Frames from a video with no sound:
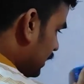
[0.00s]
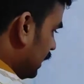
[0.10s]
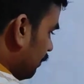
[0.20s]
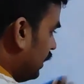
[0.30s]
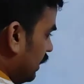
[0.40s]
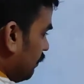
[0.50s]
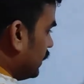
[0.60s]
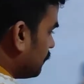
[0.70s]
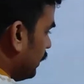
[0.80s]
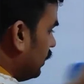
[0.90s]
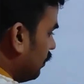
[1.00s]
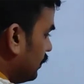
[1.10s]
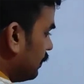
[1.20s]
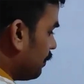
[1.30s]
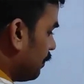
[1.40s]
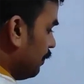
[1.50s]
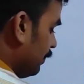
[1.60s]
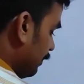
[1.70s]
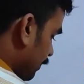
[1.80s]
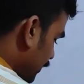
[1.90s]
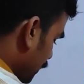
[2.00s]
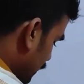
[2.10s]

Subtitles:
I will explain now. You